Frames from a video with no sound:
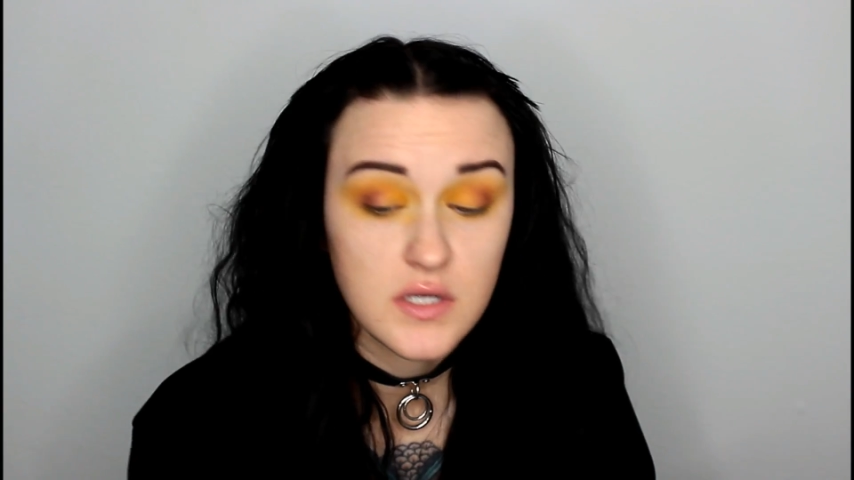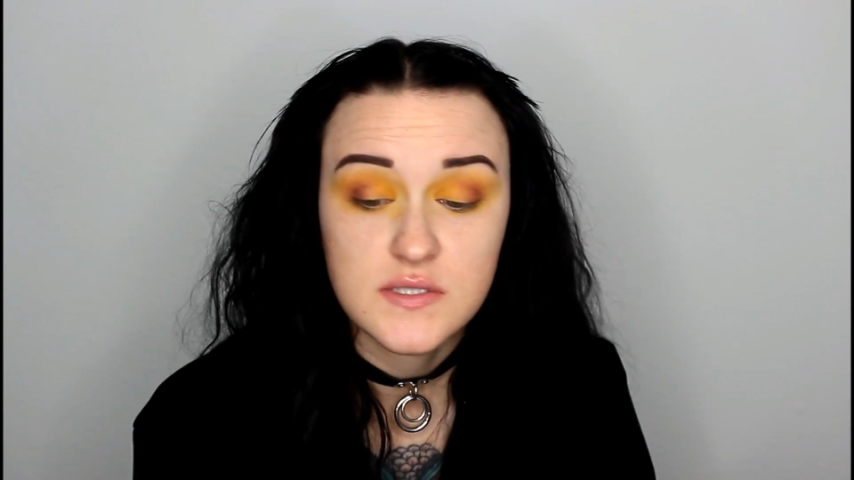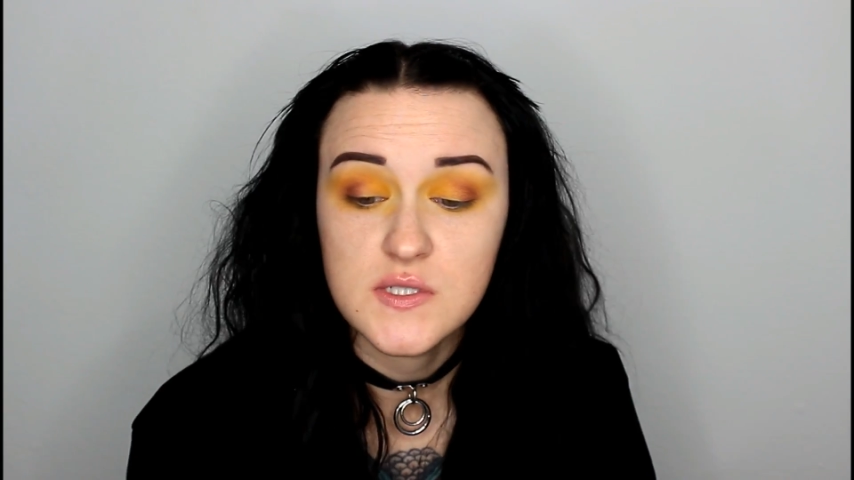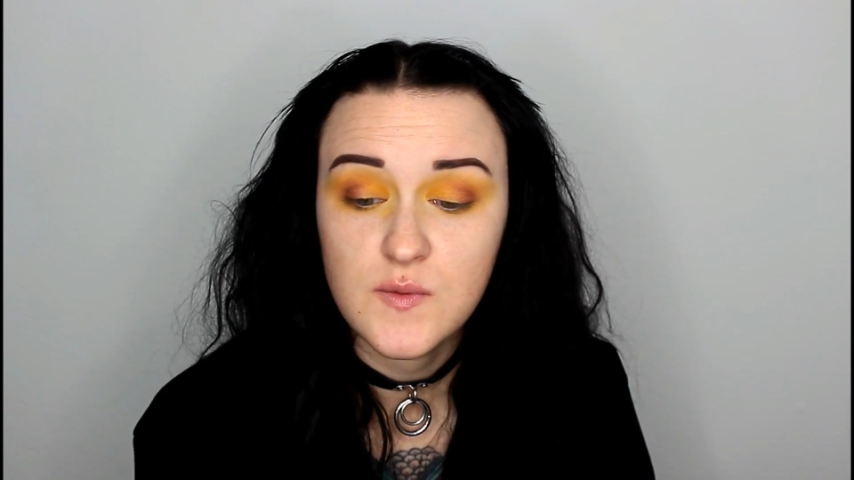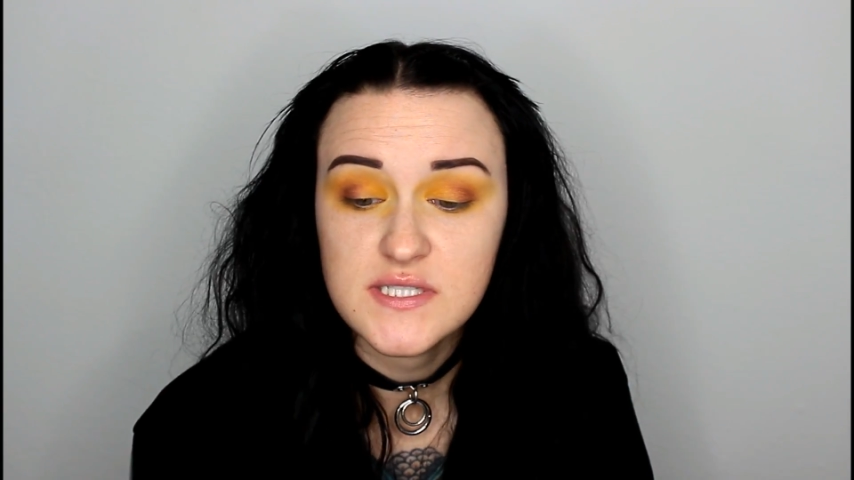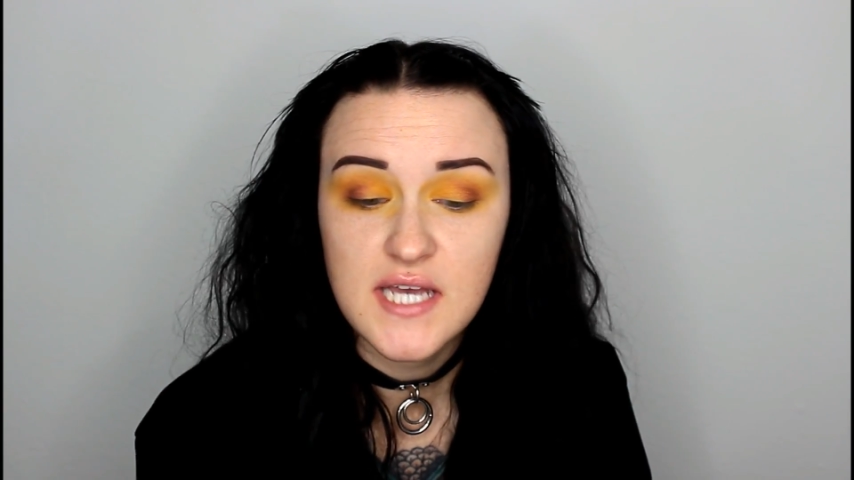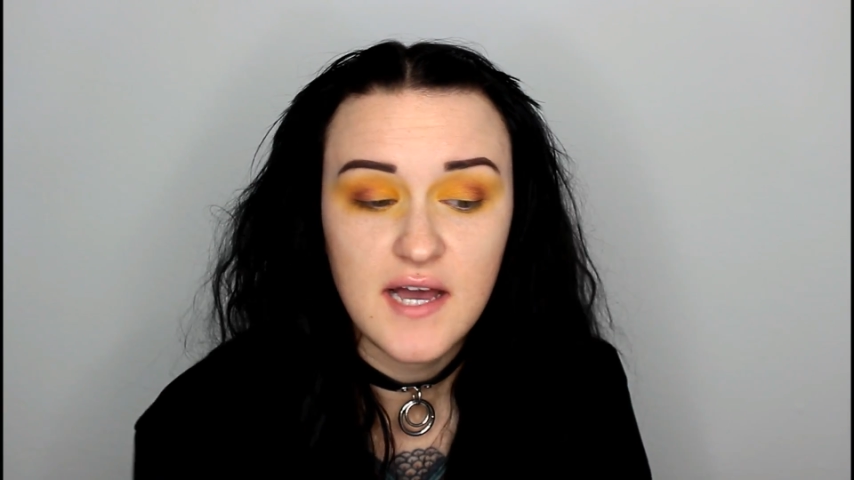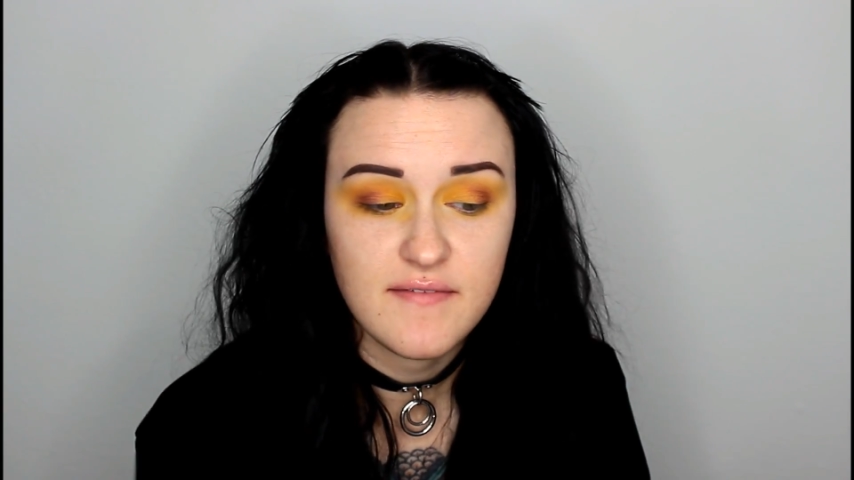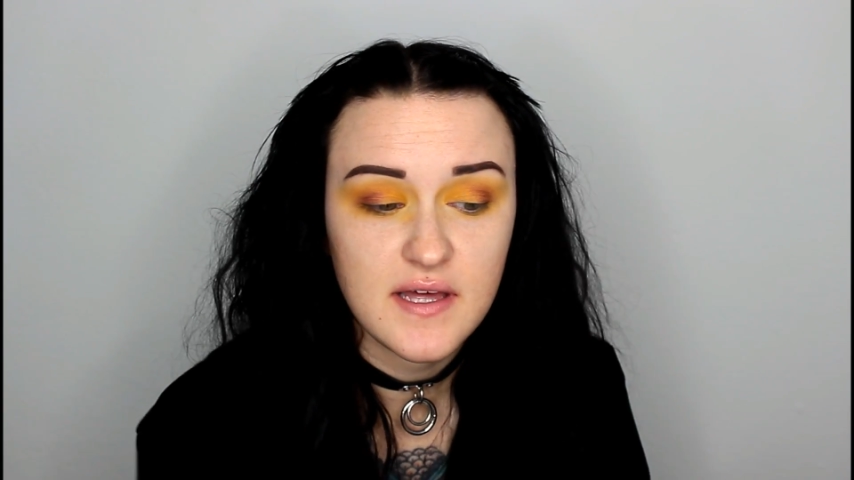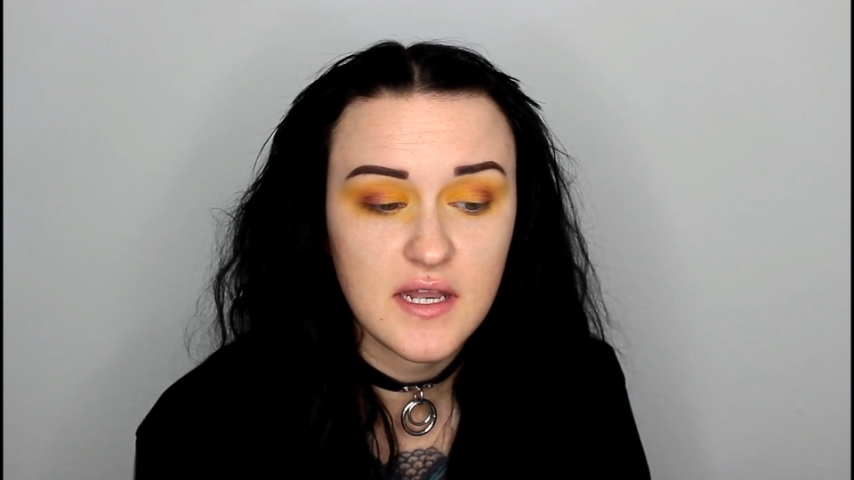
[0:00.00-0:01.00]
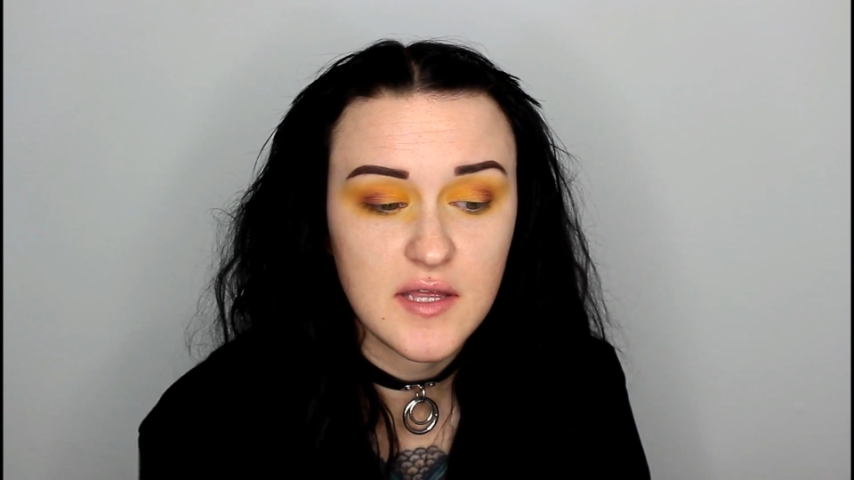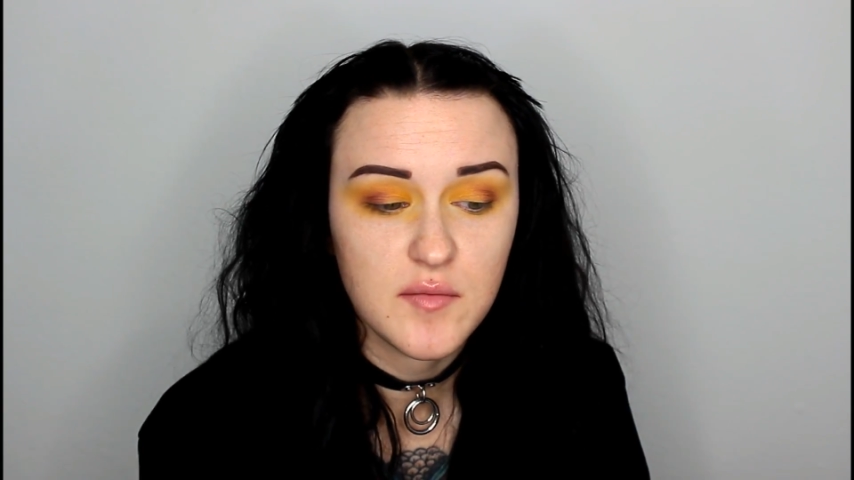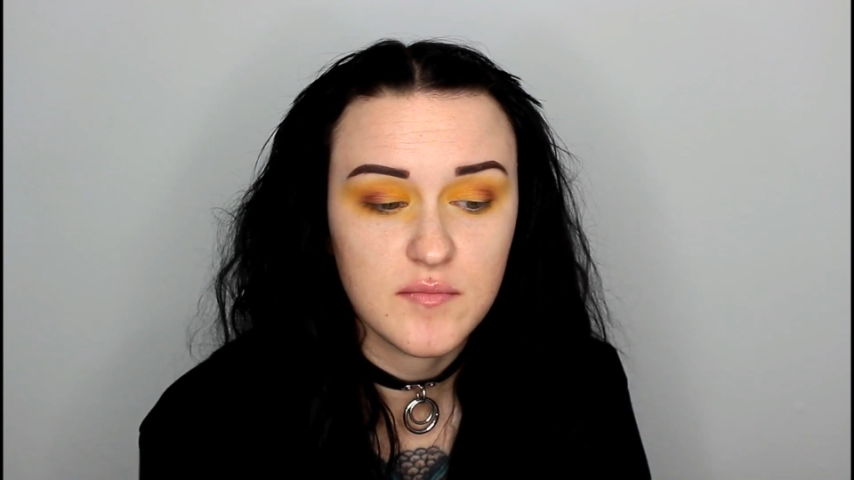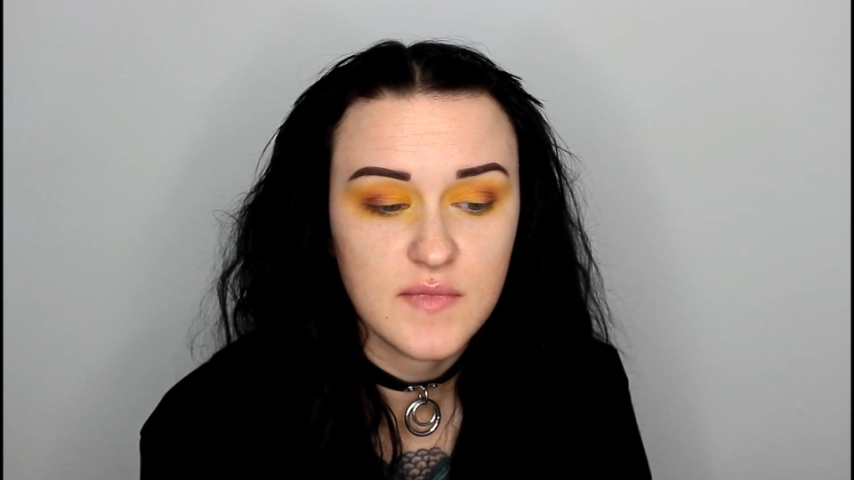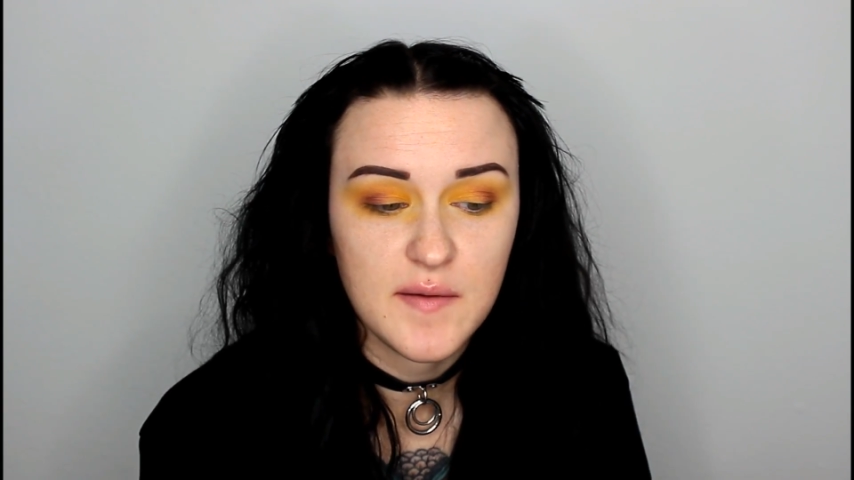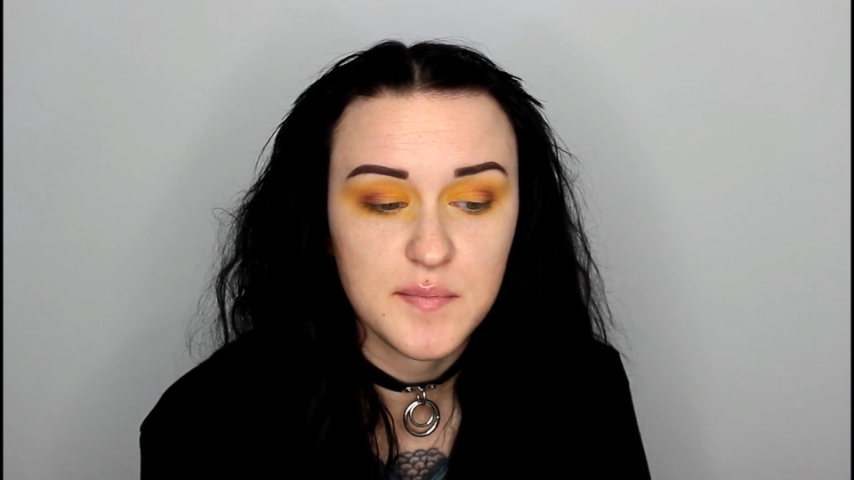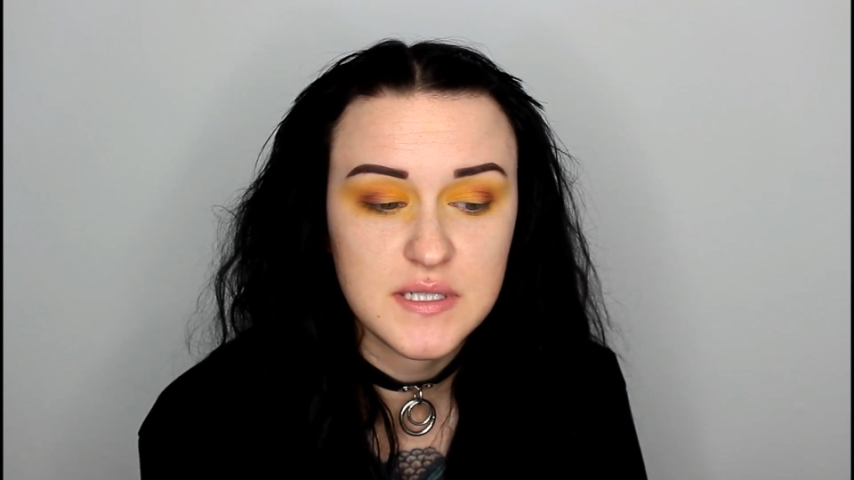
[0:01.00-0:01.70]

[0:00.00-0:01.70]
So once I have that